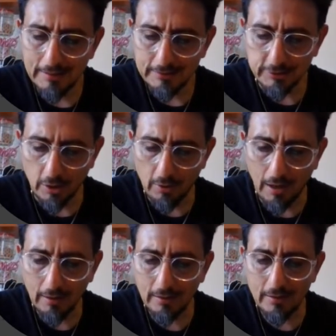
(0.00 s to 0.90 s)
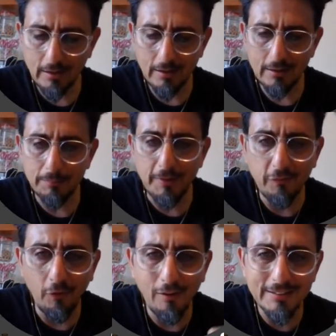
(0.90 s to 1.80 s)
So I'm going to,
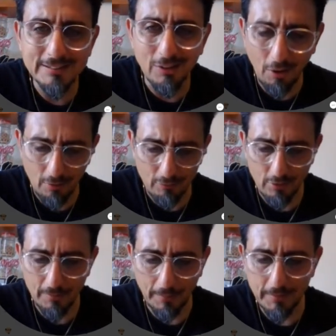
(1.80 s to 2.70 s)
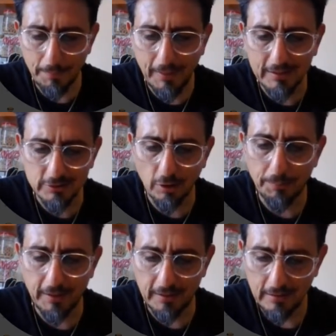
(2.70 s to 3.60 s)
before I start a room, I'm going to pick a
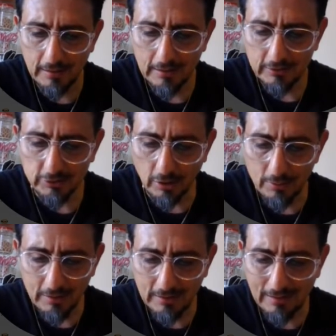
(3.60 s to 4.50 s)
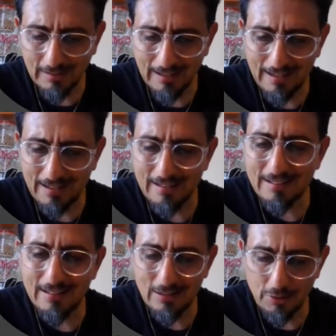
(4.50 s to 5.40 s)
topic. So get
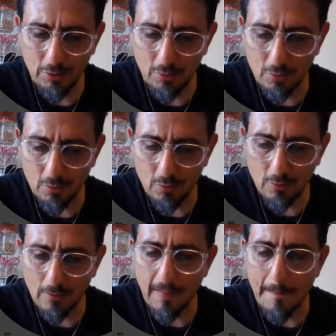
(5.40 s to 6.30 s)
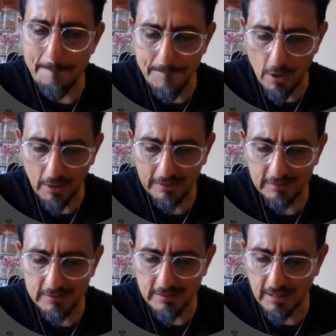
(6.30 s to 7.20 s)
your
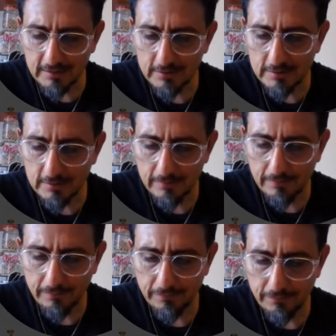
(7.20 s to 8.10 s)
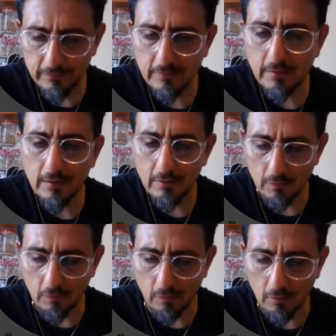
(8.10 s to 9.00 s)
mindset
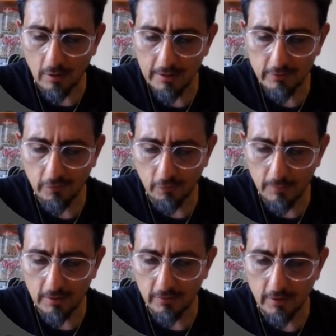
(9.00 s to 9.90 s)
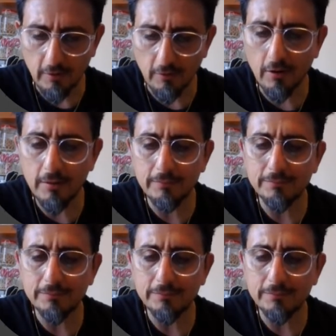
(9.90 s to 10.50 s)
right for Monday, right?